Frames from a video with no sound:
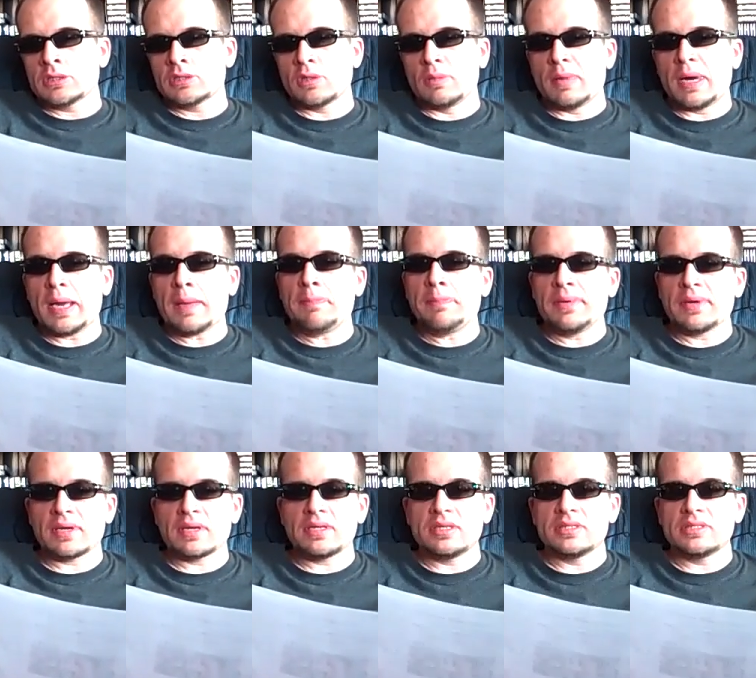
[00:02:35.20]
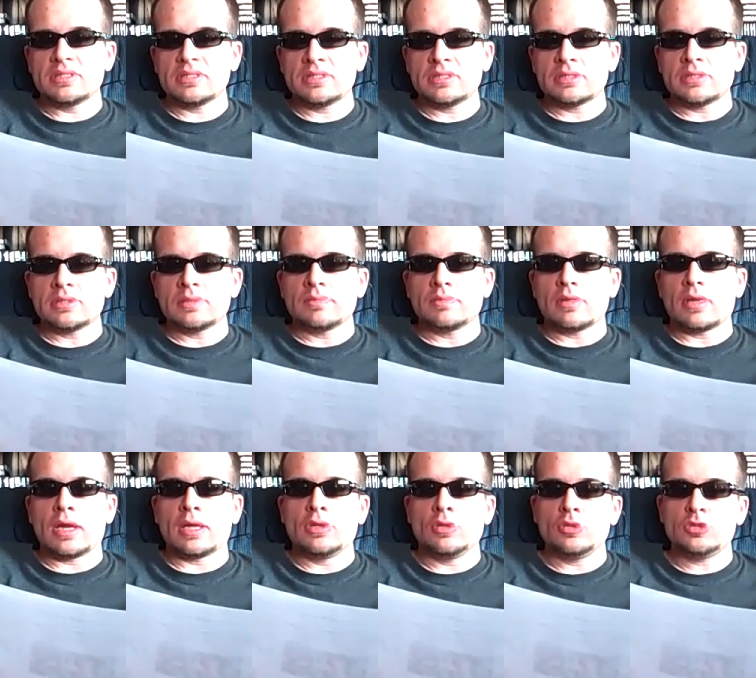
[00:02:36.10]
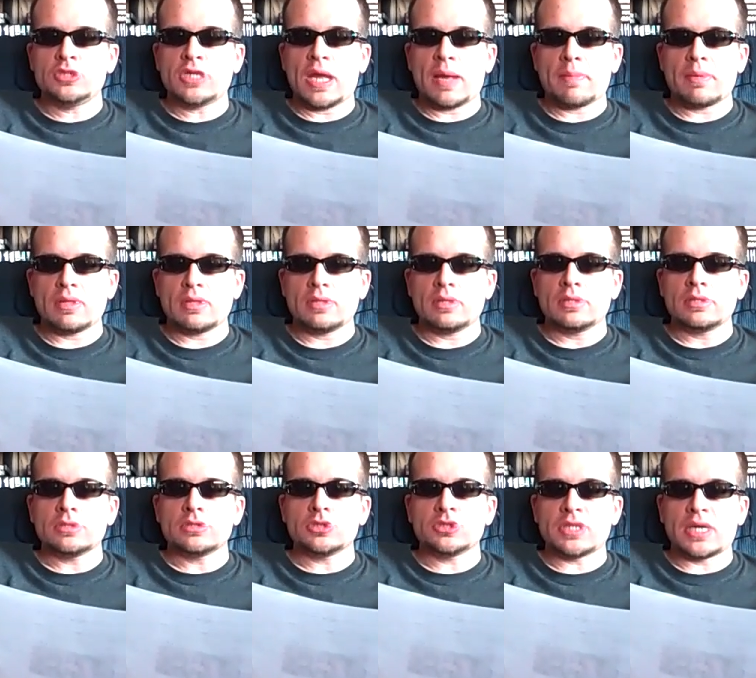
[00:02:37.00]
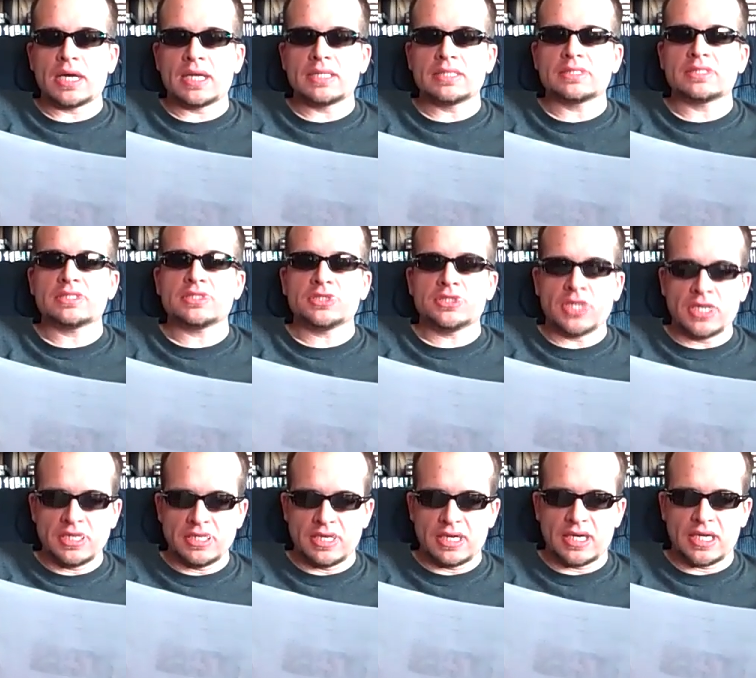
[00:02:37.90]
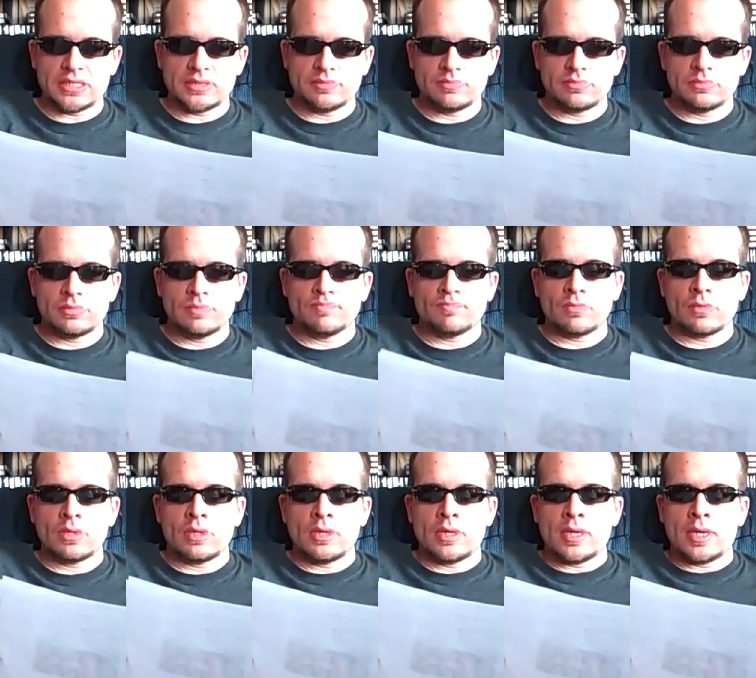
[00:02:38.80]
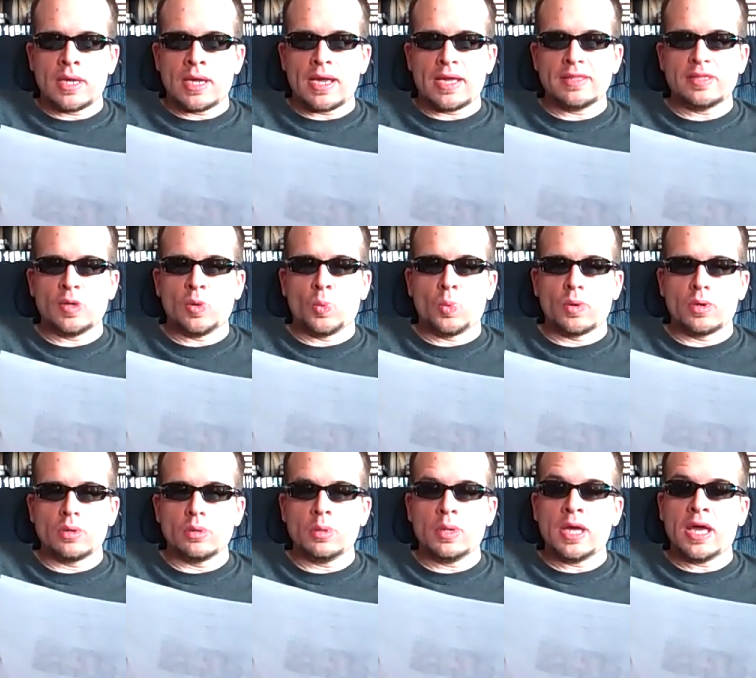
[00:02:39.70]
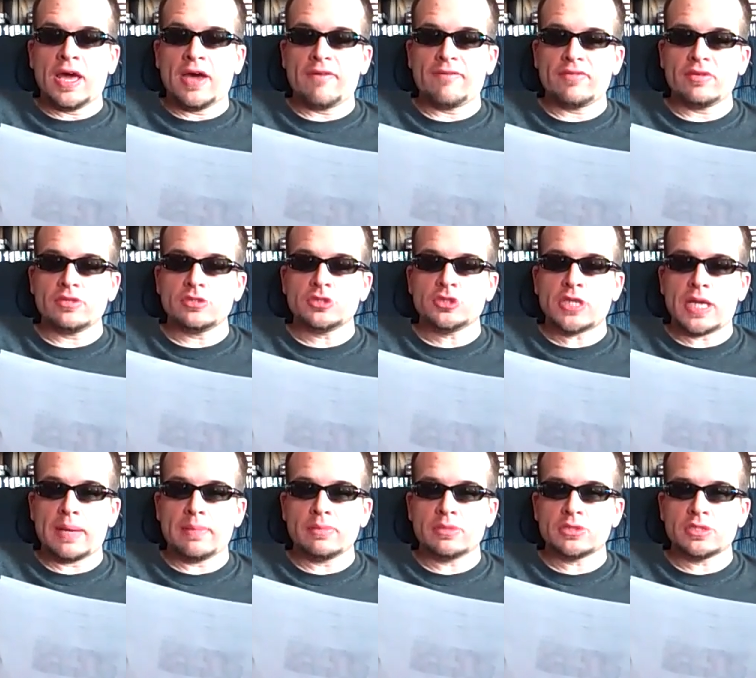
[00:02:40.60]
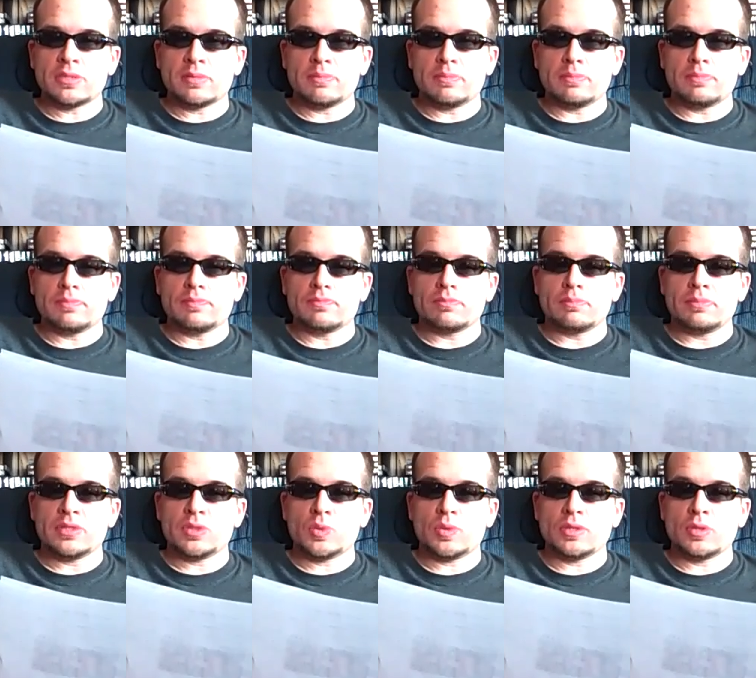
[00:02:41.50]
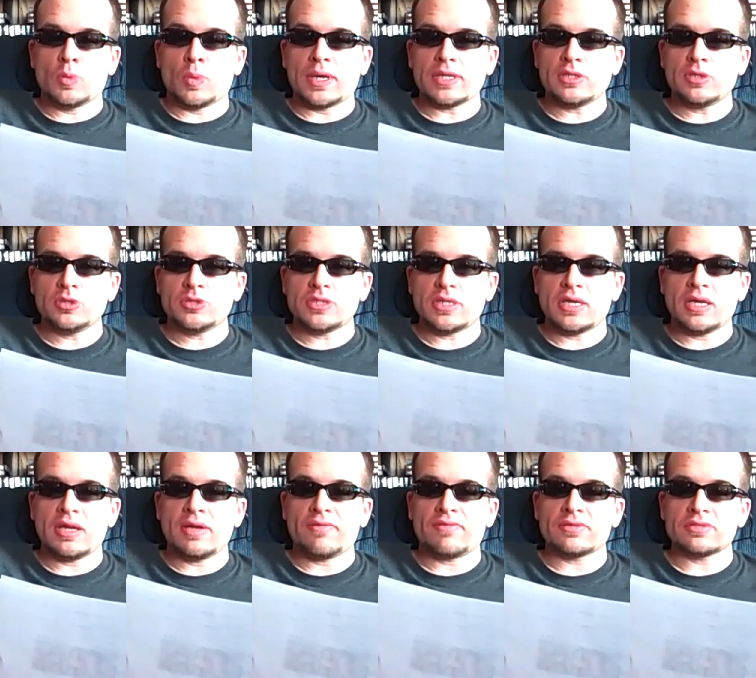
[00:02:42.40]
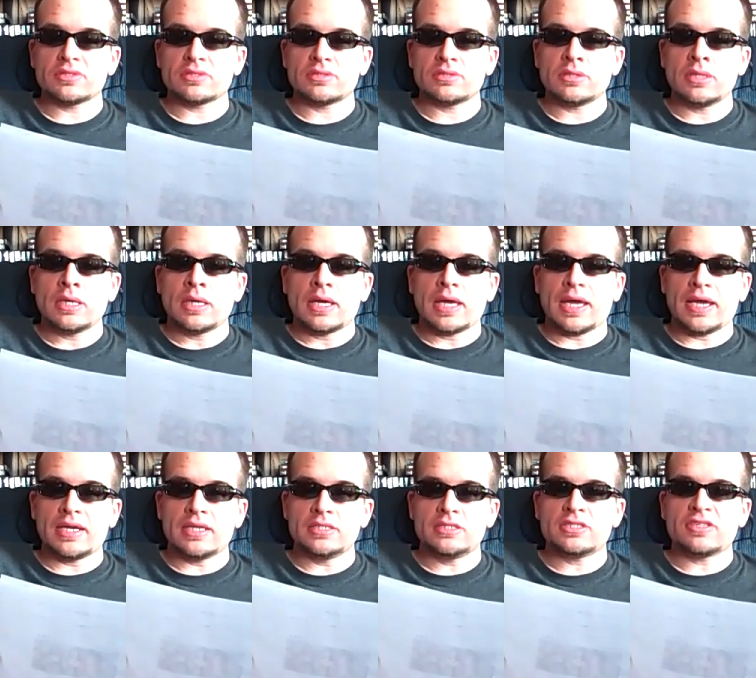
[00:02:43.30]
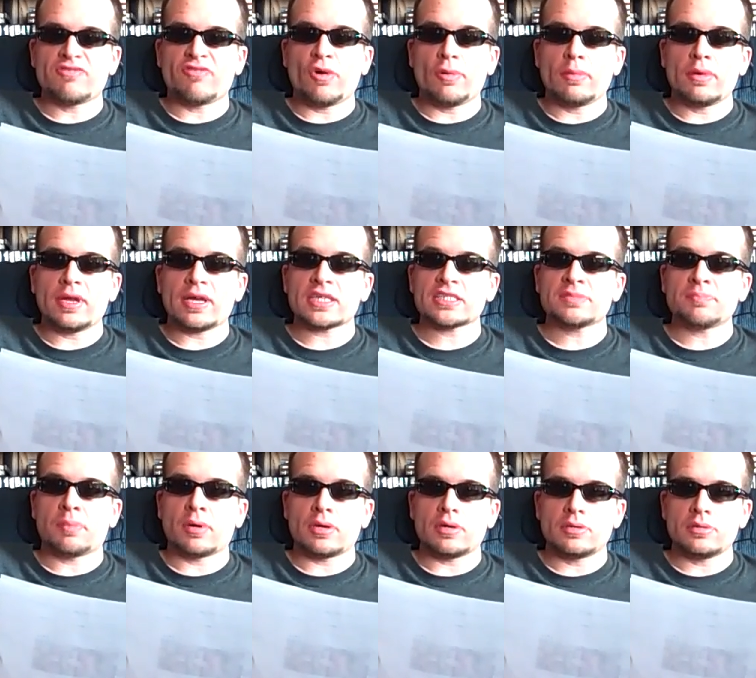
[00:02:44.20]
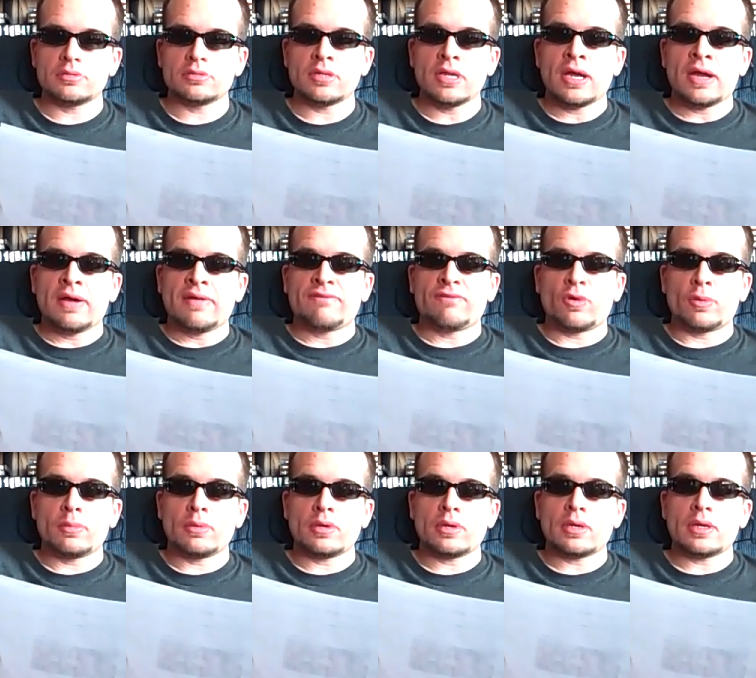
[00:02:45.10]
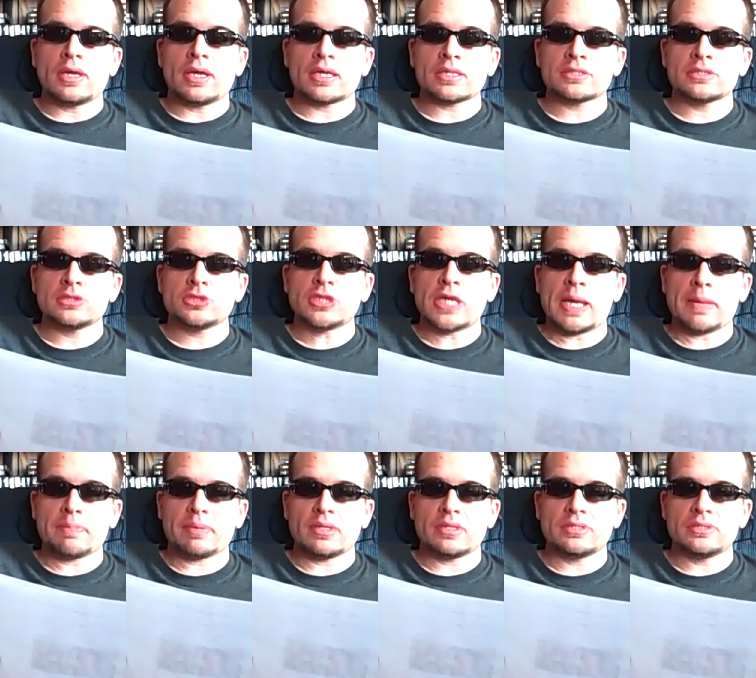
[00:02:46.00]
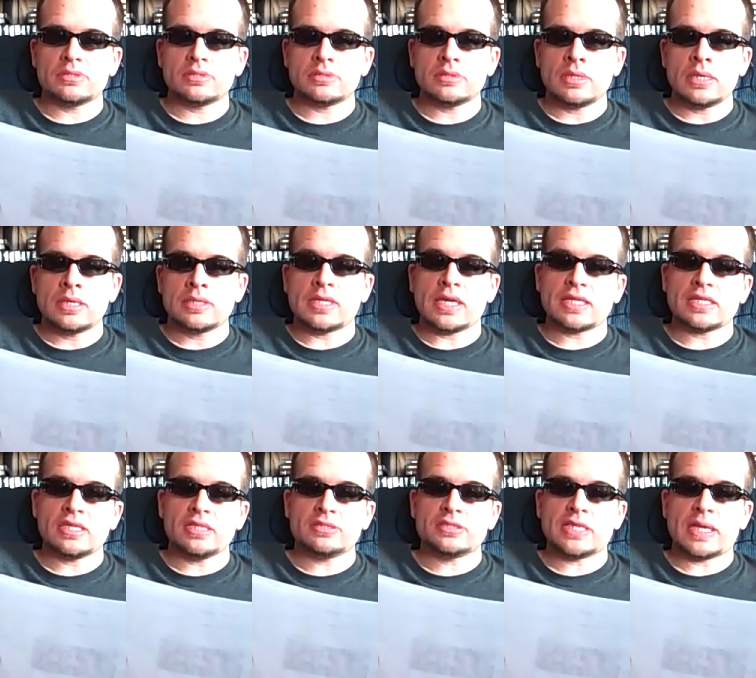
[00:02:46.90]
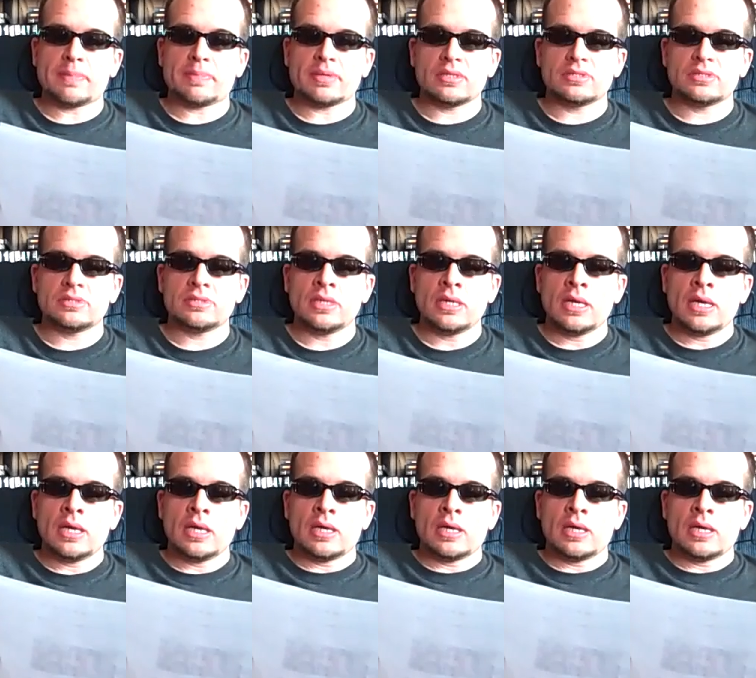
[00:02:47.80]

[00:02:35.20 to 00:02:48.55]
So my pick is a new champion, John Cena. In the World Heavyweight Championship between the Y2J versus Edge, former ex partners, former ex champions, tag team champions.